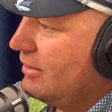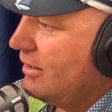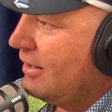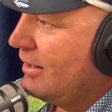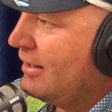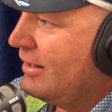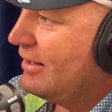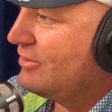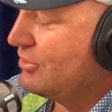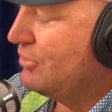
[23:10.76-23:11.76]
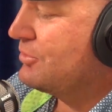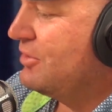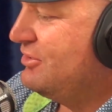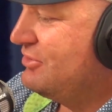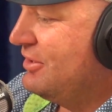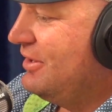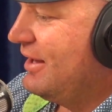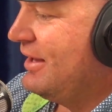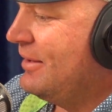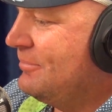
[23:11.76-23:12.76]
Yeah, it's a good question.
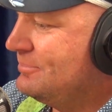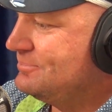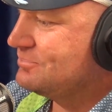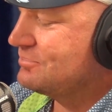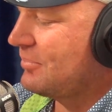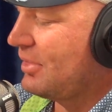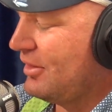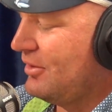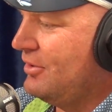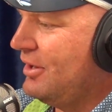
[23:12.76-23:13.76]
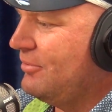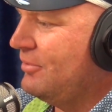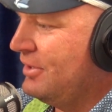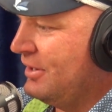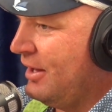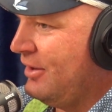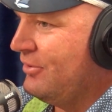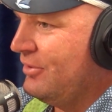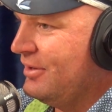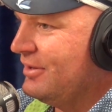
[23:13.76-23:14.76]
I don't really
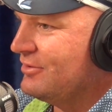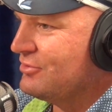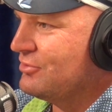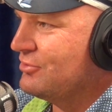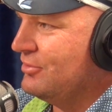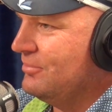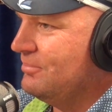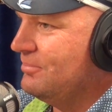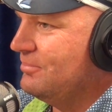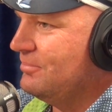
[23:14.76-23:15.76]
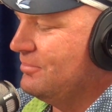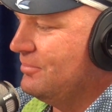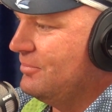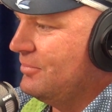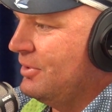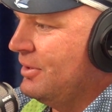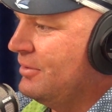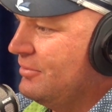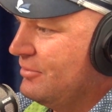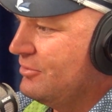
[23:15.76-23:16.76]
know. I think it's just a,
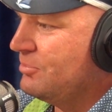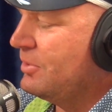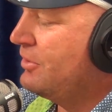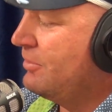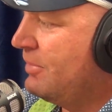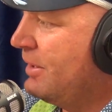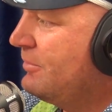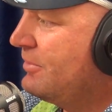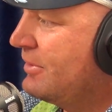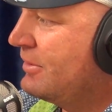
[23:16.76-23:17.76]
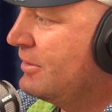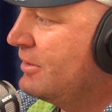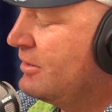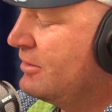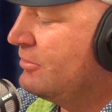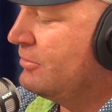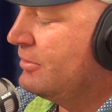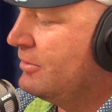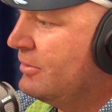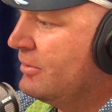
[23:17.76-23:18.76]
spare of the moment thing. You get into
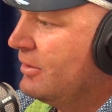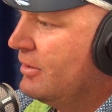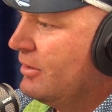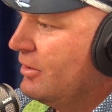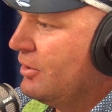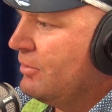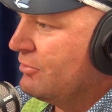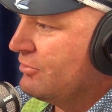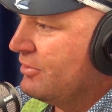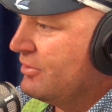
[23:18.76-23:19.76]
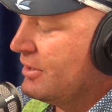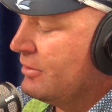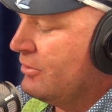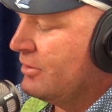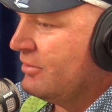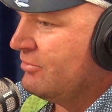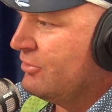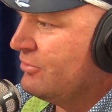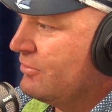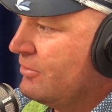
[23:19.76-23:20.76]
it, and obviously, thank God, our
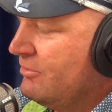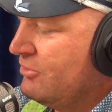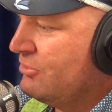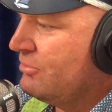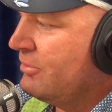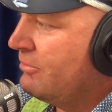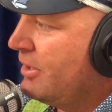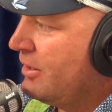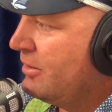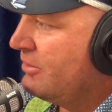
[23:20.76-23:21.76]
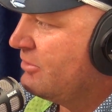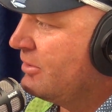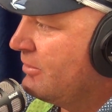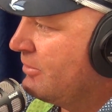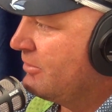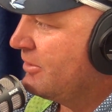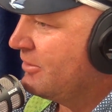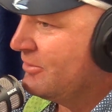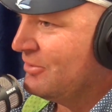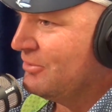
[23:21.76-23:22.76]
first few interviews were on radio, so no one really
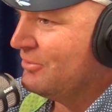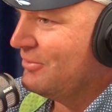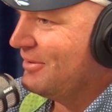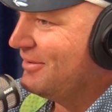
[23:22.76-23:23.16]
got to look